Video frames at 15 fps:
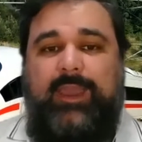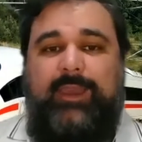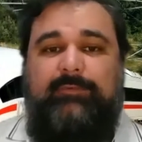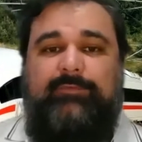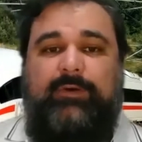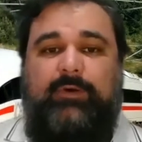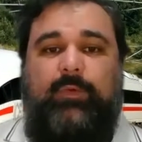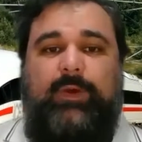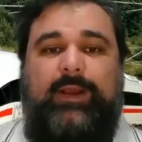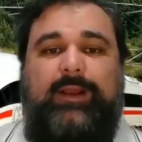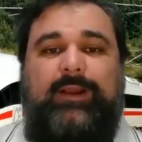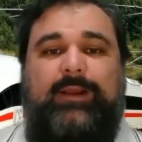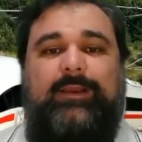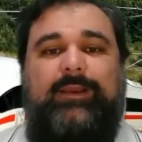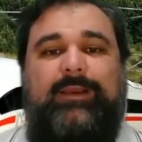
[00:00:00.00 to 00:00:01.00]

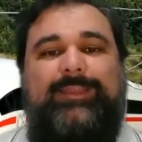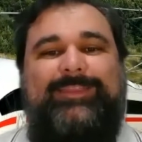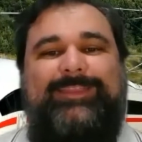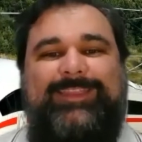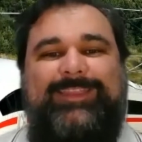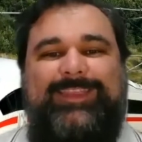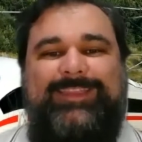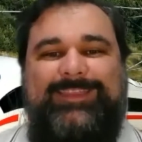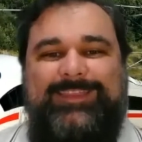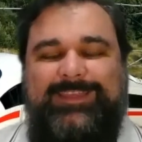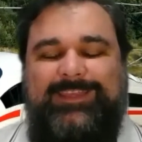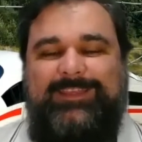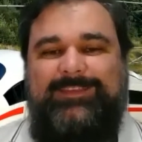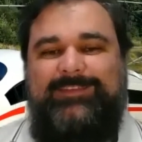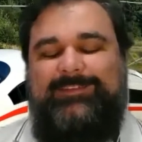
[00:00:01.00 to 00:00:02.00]
everywhere, and
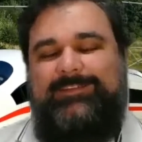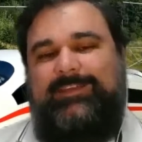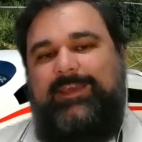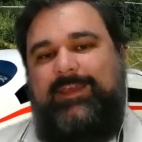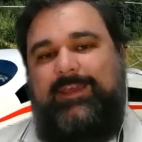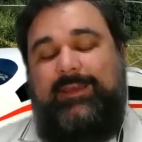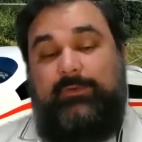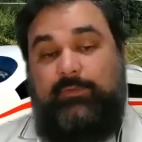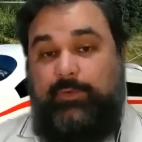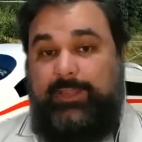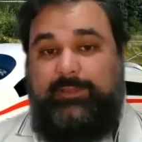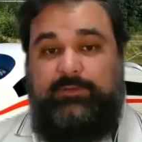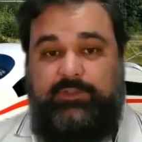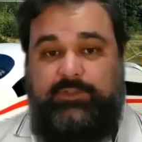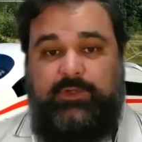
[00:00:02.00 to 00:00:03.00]
this
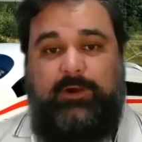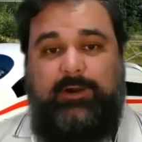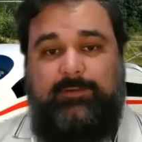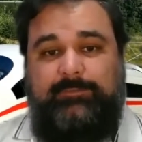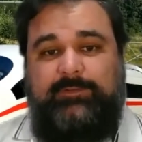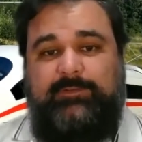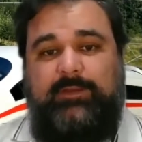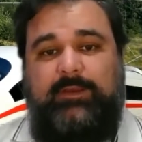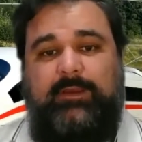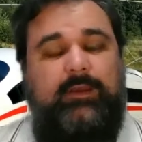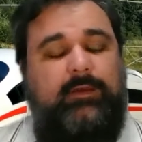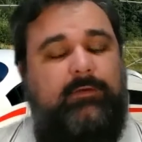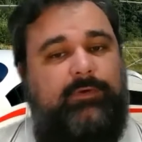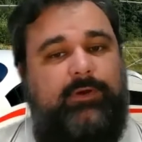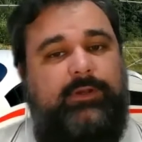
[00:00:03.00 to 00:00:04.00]
creates jobs
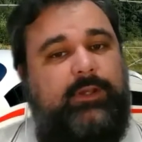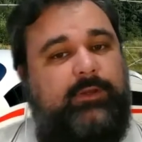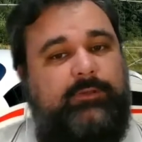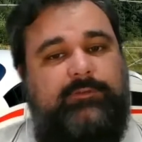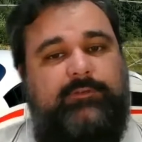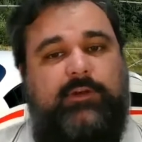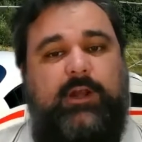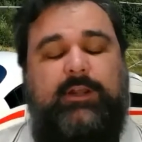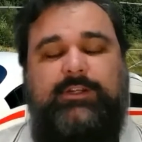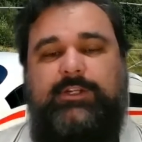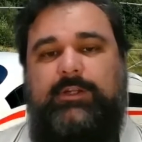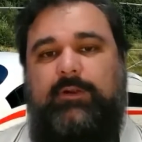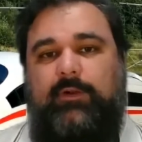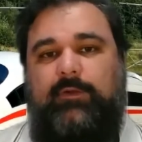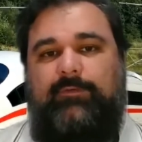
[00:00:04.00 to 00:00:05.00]
for the
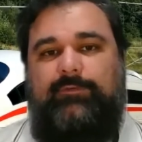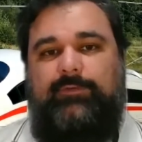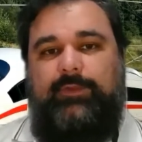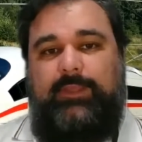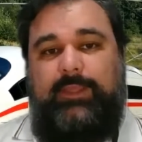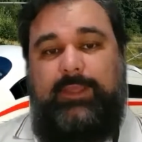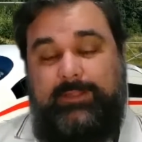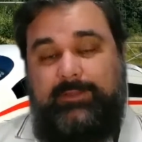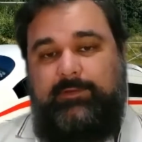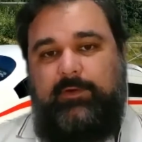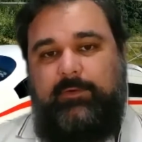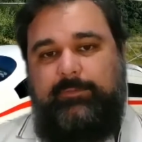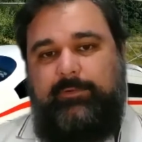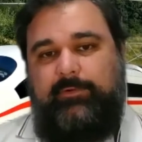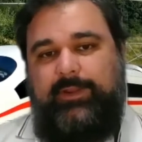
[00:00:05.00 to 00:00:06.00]
construction of and the
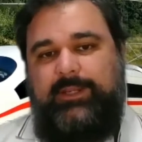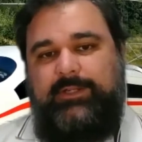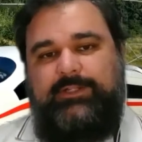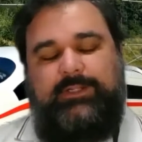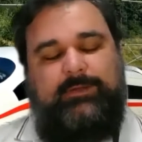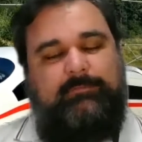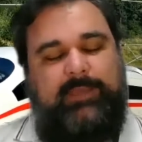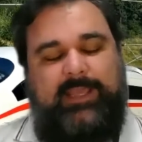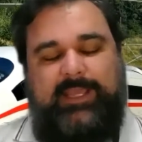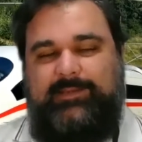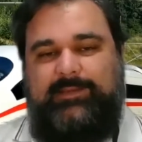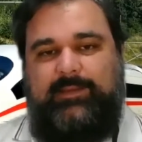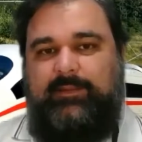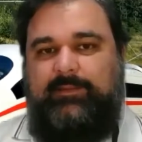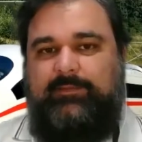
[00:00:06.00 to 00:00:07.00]
operation
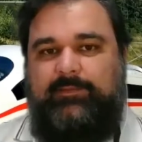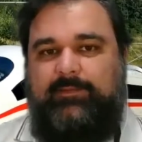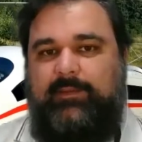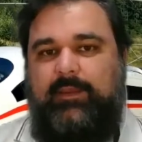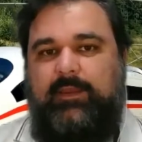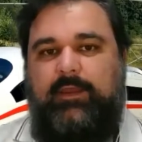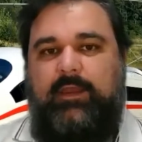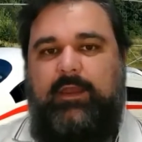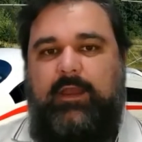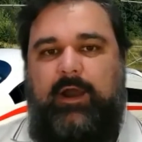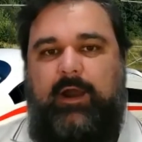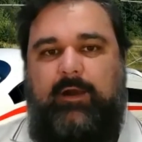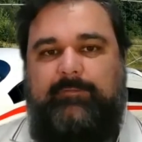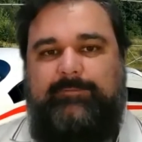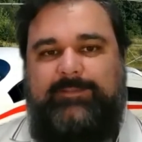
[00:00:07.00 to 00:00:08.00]
maintenance
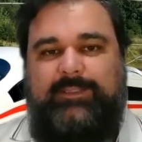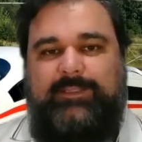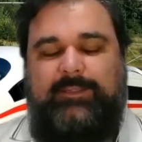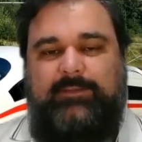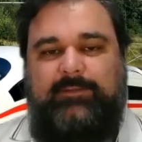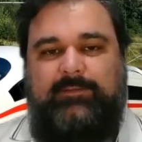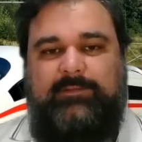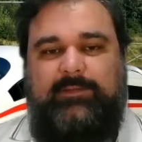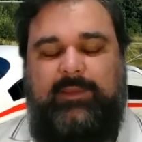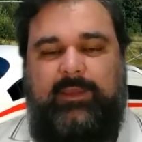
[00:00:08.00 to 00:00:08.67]
of these